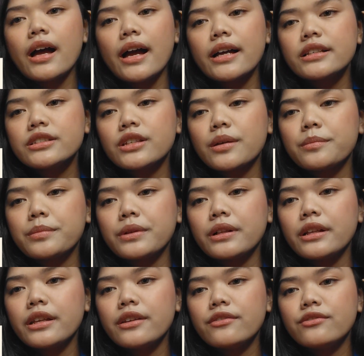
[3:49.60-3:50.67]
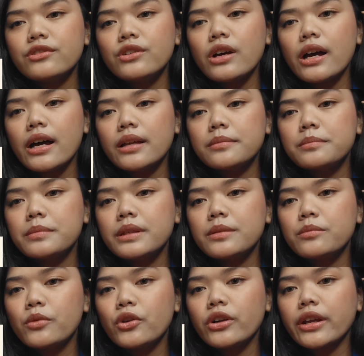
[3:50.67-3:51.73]
Example, if you had
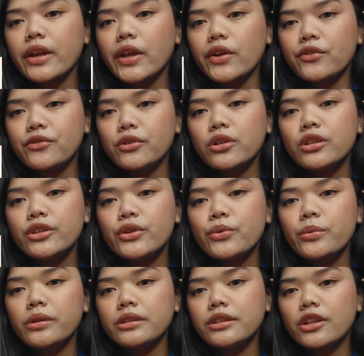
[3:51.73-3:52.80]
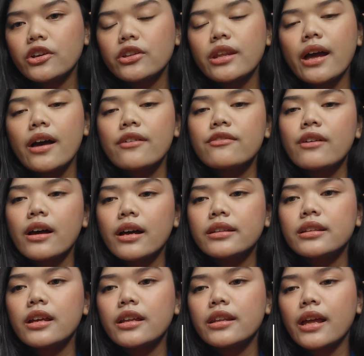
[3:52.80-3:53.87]
been more careful, you would not have
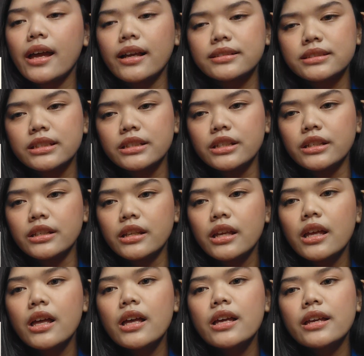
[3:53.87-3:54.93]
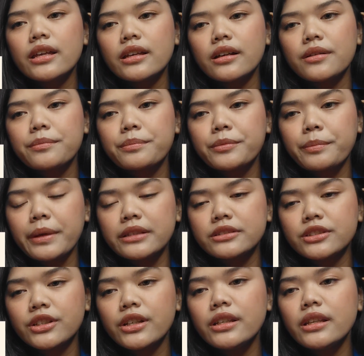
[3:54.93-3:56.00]
had an accident.
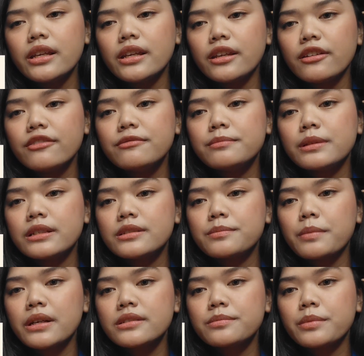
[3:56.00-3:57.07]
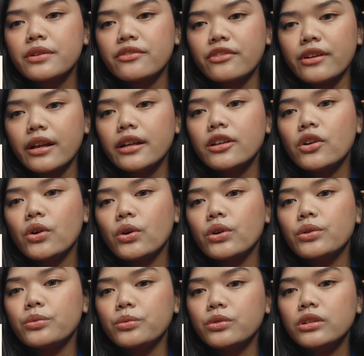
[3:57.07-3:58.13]
Pattern if plus past perfect
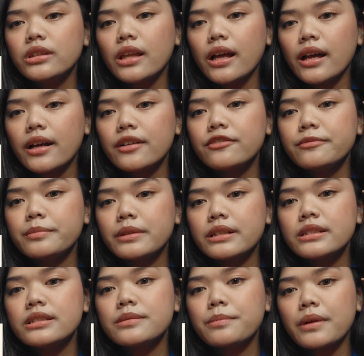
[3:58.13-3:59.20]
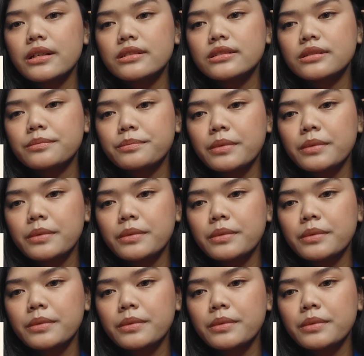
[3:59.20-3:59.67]
or would have plus past